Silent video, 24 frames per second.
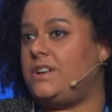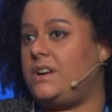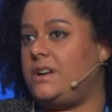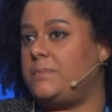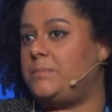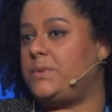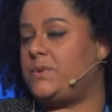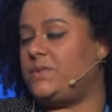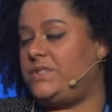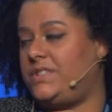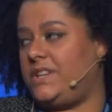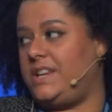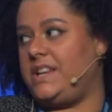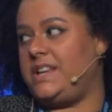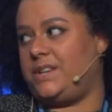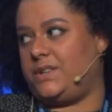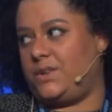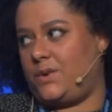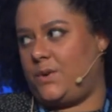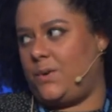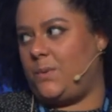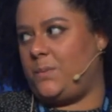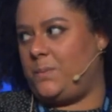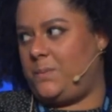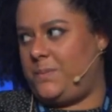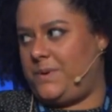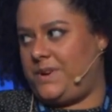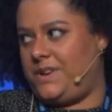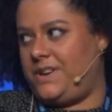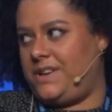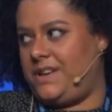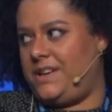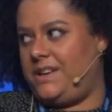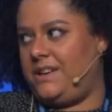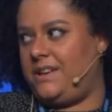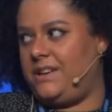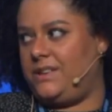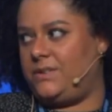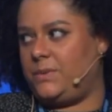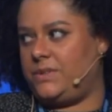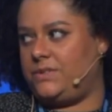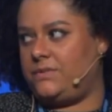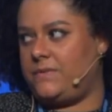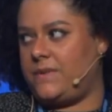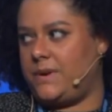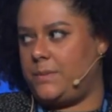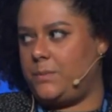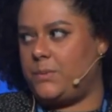a Brazilian company. It
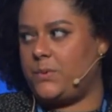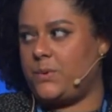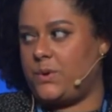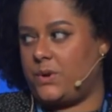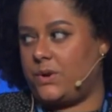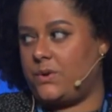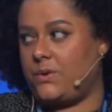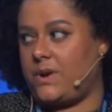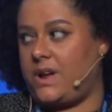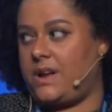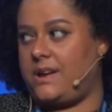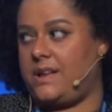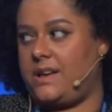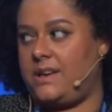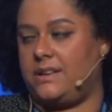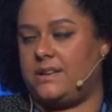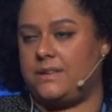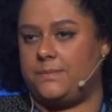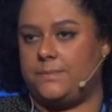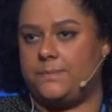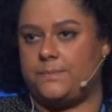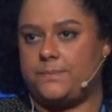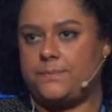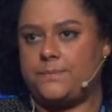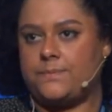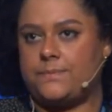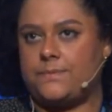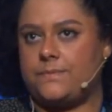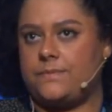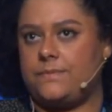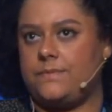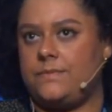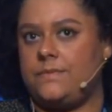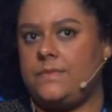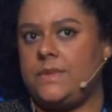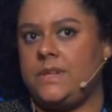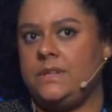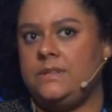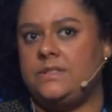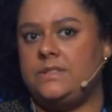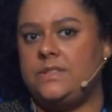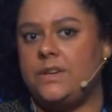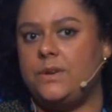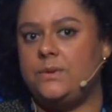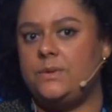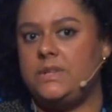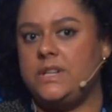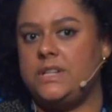was very bureaucratic.
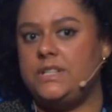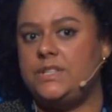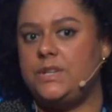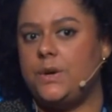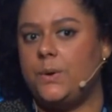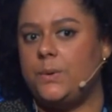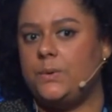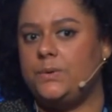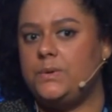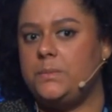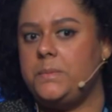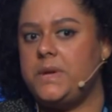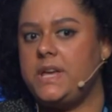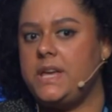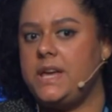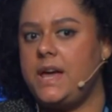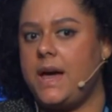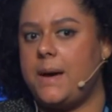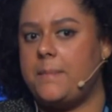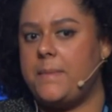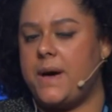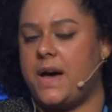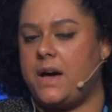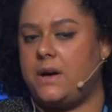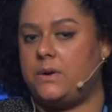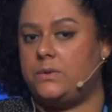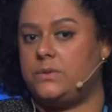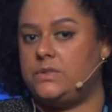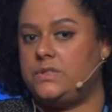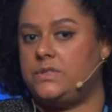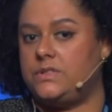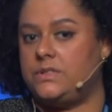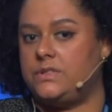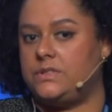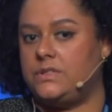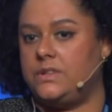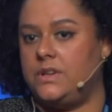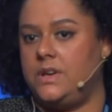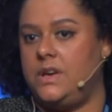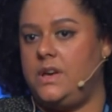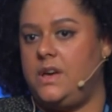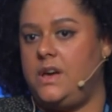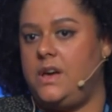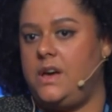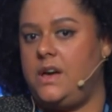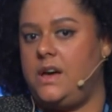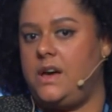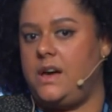So they told me about
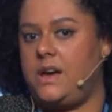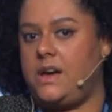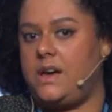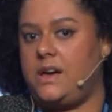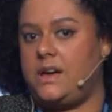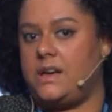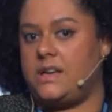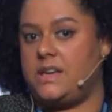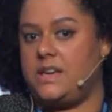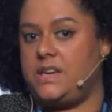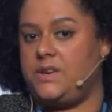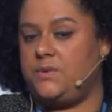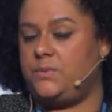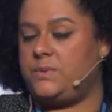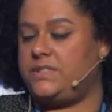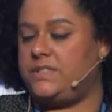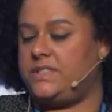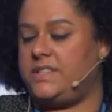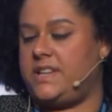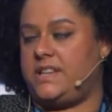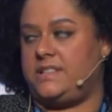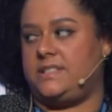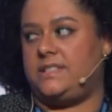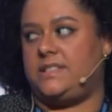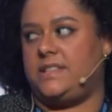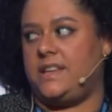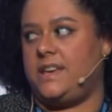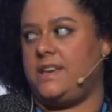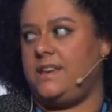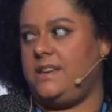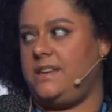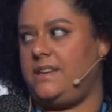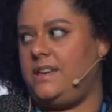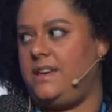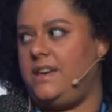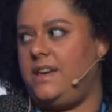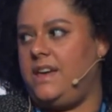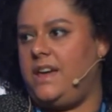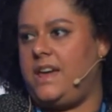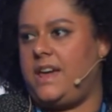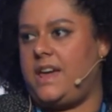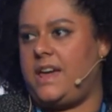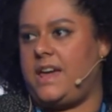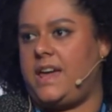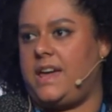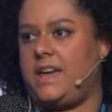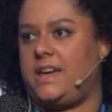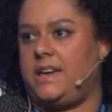e-residency,
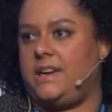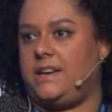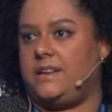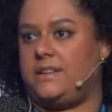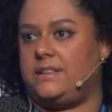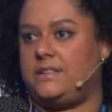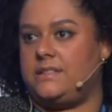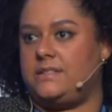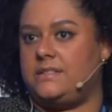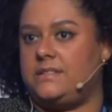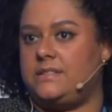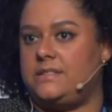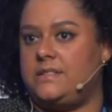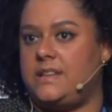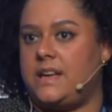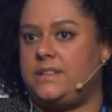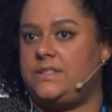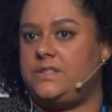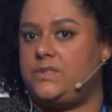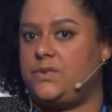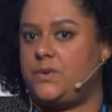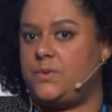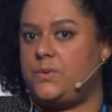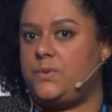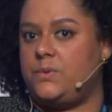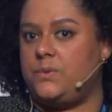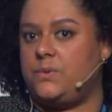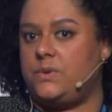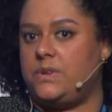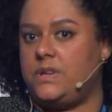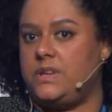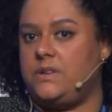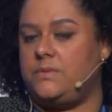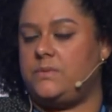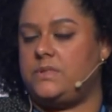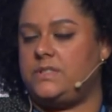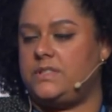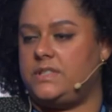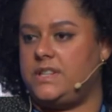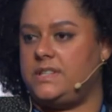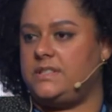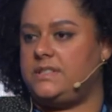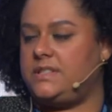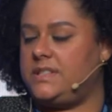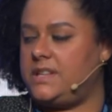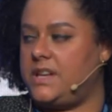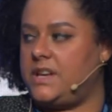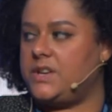and that through
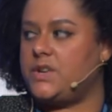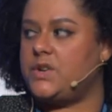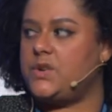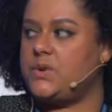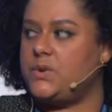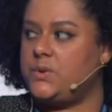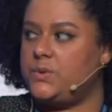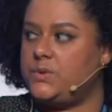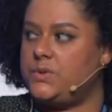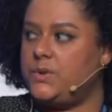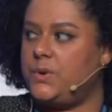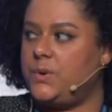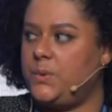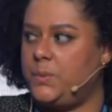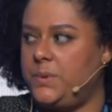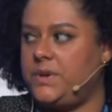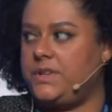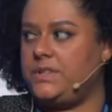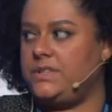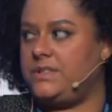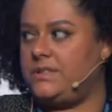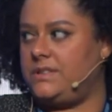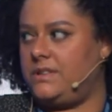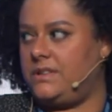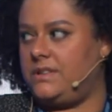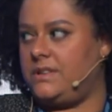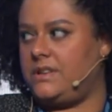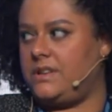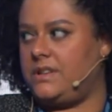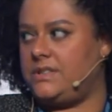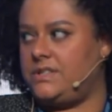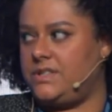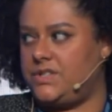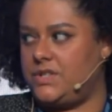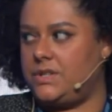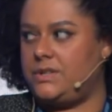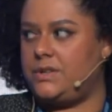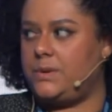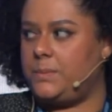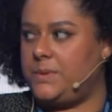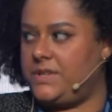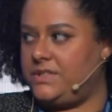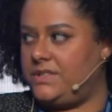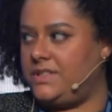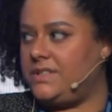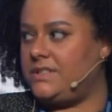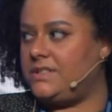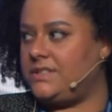e-residency, I could open a digital
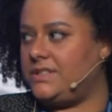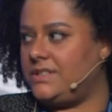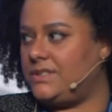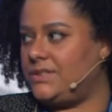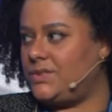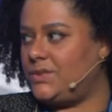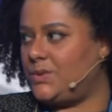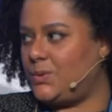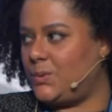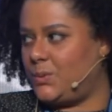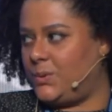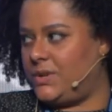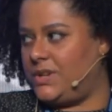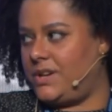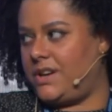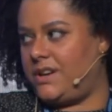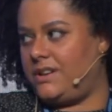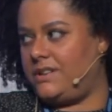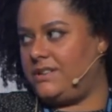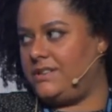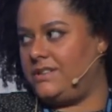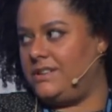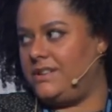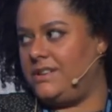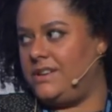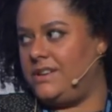business in Estonia.